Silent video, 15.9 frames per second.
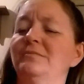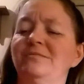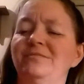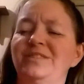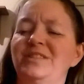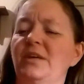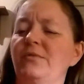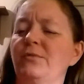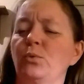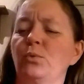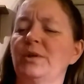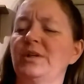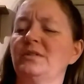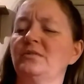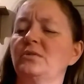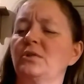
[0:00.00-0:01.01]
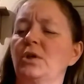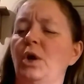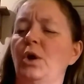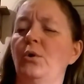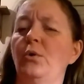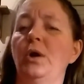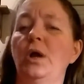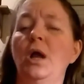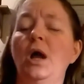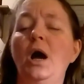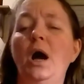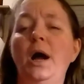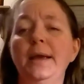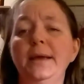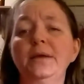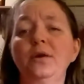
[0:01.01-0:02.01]
several weeks ago.
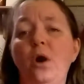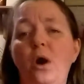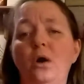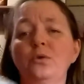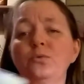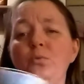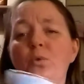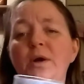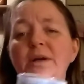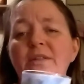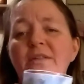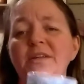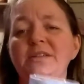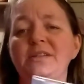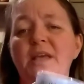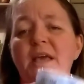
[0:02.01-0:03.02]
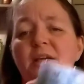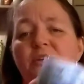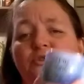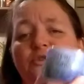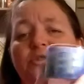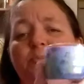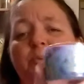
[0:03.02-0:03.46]
I had hauled one of these candles